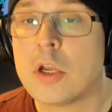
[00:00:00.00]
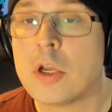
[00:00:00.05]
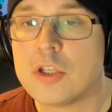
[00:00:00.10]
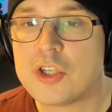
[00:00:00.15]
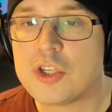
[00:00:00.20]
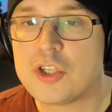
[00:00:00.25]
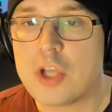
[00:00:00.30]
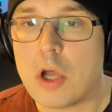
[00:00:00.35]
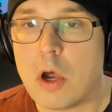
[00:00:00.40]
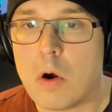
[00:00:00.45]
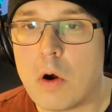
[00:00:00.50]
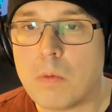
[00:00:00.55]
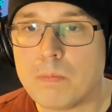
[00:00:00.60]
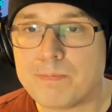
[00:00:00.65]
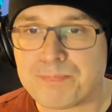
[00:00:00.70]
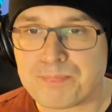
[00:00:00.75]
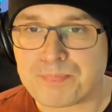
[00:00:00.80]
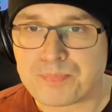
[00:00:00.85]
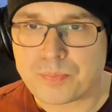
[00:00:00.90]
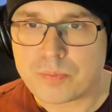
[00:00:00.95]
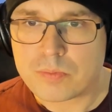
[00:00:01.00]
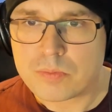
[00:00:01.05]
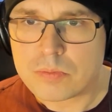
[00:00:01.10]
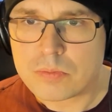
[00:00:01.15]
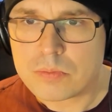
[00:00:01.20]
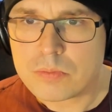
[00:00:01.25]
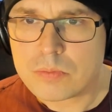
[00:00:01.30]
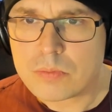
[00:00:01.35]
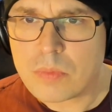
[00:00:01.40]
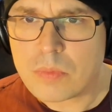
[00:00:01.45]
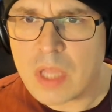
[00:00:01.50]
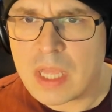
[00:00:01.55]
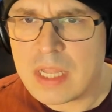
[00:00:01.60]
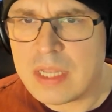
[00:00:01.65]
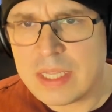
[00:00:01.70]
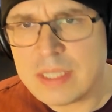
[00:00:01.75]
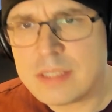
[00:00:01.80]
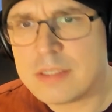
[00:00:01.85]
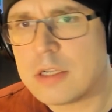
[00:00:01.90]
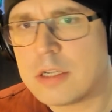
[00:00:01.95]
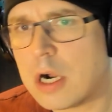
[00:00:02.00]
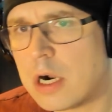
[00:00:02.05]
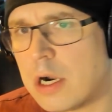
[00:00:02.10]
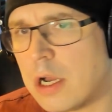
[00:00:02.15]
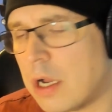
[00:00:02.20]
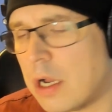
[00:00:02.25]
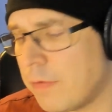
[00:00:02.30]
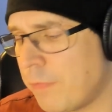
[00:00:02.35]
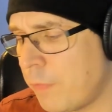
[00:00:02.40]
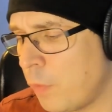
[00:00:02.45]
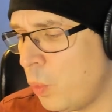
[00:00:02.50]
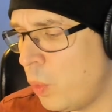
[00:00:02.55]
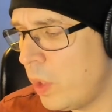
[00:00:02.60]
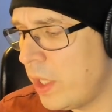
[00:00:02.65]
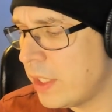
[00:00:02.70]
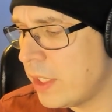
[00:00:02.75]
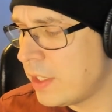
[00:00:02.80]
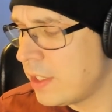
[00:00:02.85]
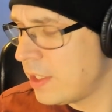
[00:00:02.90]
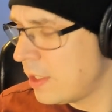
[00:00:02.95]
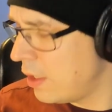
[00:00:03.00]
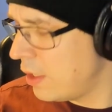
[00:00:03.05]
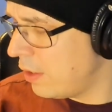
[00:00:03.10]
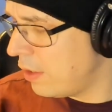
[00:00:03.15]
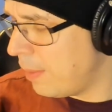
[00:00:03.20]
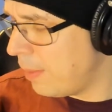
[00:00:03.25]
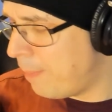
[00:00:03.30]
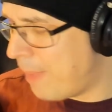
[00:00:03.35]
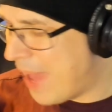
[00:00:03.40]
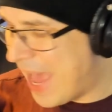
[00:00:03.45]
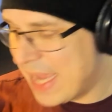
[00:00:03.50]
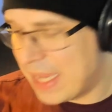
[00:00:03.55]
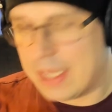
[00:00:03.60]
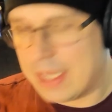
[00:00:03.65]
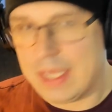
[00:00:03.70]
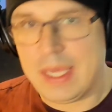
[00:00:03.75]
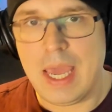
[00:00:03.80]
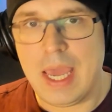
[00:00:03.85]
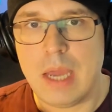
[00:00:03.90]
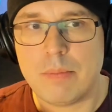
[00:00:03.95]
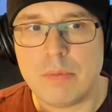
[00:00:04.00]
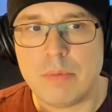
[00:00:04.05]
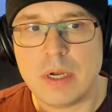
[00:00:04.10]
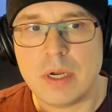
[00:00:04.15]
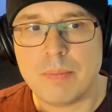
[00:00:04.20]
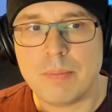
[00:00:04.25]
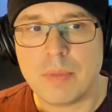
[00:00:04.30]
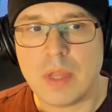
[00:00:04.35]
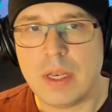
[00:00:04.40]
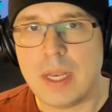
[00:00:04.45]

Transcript: So let's start off with the back camera.